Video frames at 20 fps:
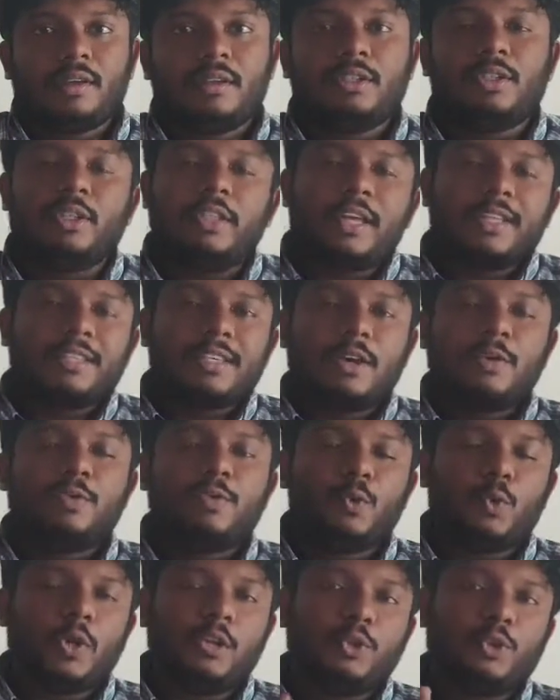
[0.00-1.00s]
So that's how
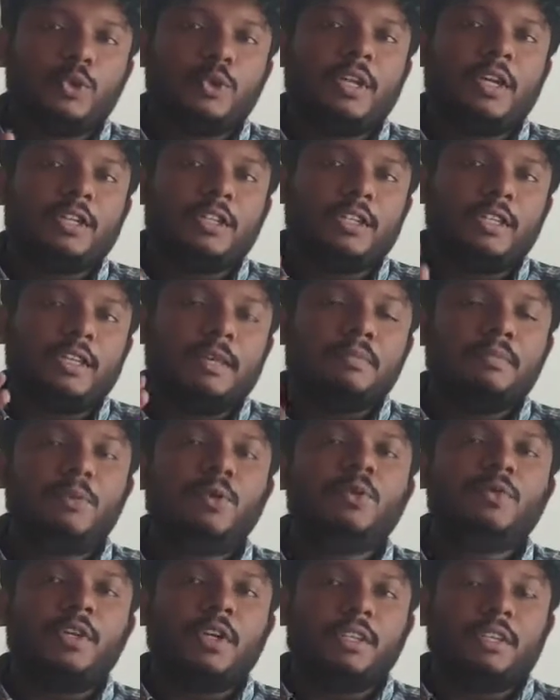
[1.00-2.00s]
you should actually
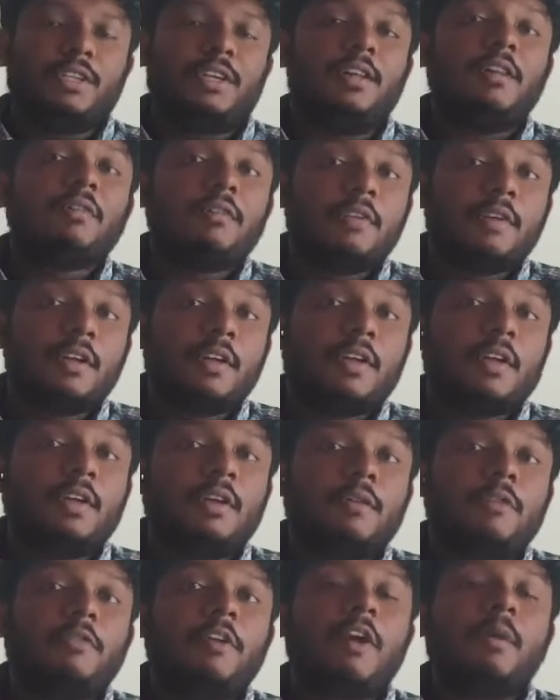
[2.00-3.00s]
improve yourself,
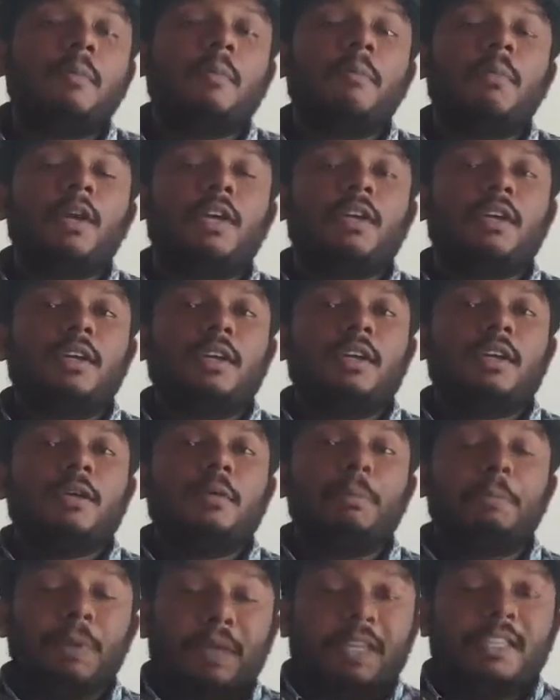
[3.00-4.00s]
from
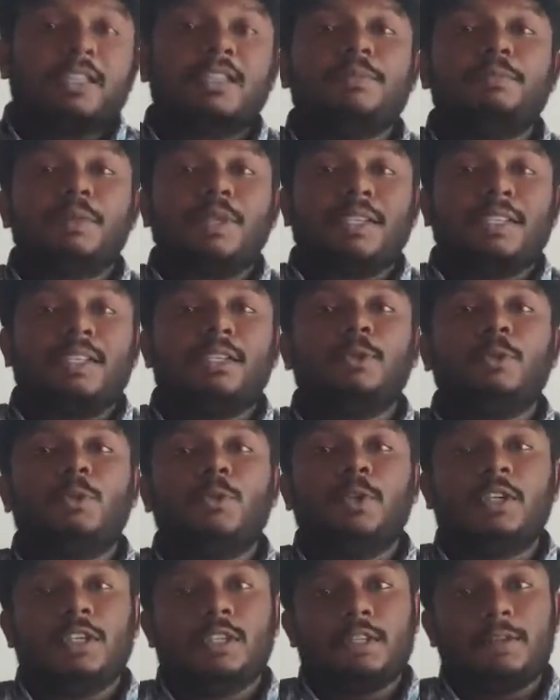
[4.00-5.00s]
being the person
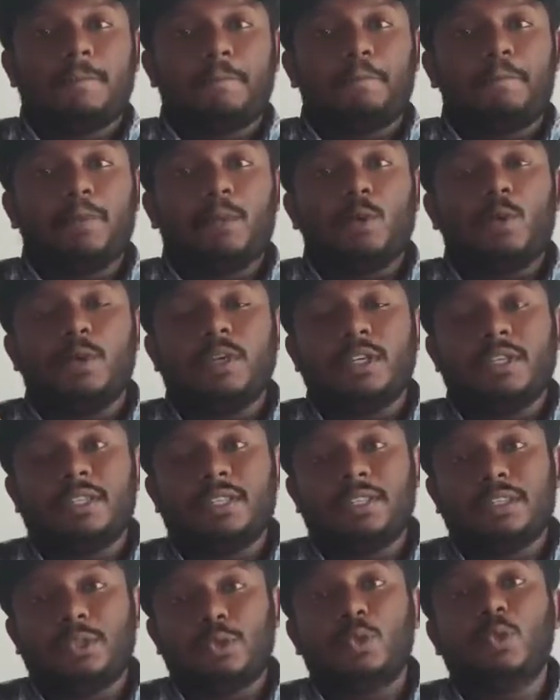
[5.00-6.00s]
who
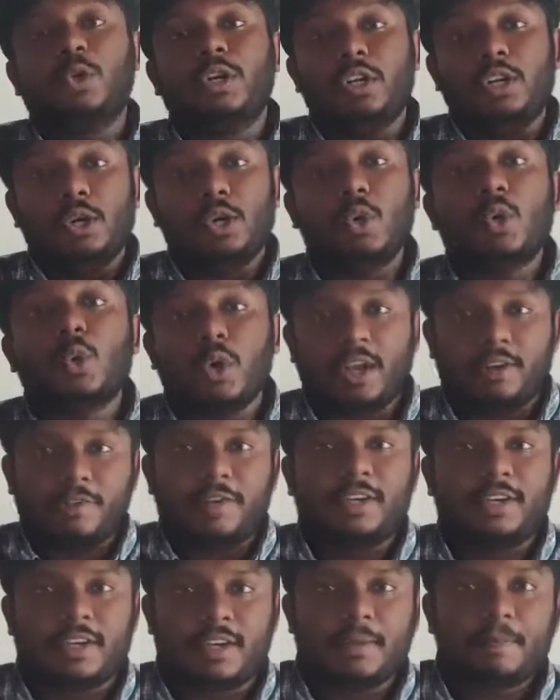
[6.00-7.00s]
is told no
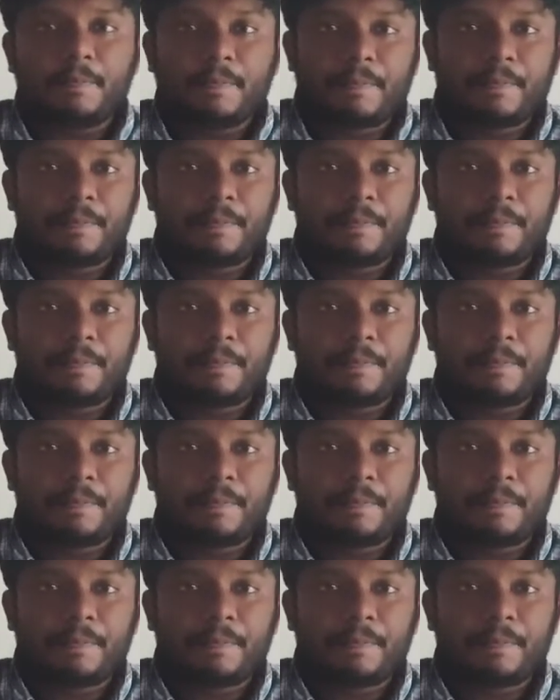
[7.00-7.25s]
every time